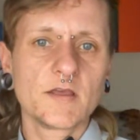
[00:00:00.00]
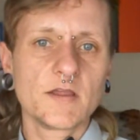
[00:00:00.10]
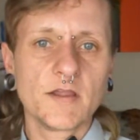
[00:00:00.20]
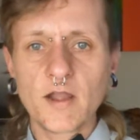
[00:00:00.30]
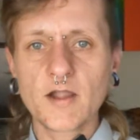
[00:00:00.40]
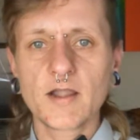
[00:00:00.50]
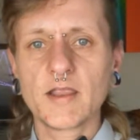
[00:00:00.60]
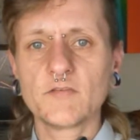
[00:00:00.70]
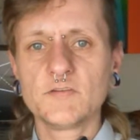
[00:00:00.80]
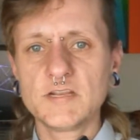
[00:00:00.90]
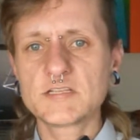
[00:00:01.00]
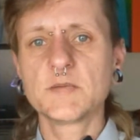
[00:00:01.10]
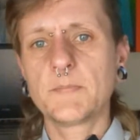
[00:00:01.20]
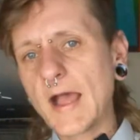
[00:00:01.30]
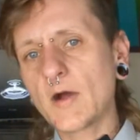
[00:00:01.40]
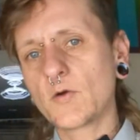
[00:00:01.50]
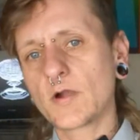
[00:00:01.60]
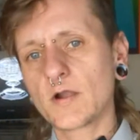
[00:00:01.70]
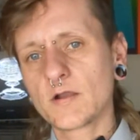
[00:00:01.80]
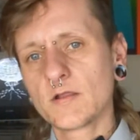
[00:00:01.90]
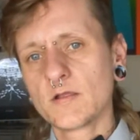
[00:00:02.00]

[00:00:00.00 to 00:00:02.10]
narrative, disempower